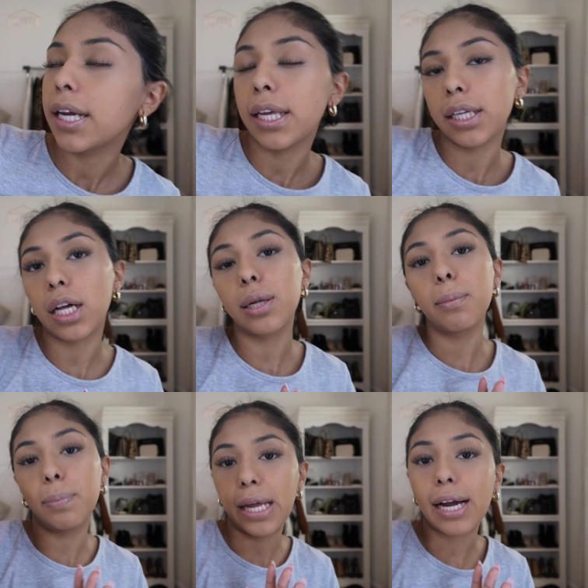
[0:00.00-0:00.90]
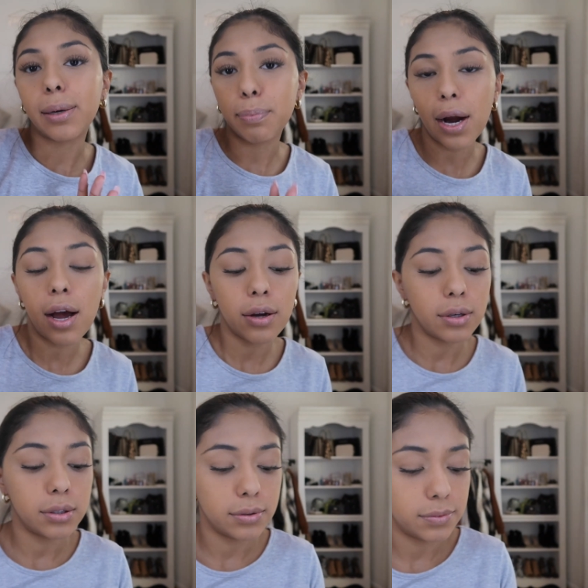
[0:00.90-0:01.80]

in the color Black Brown.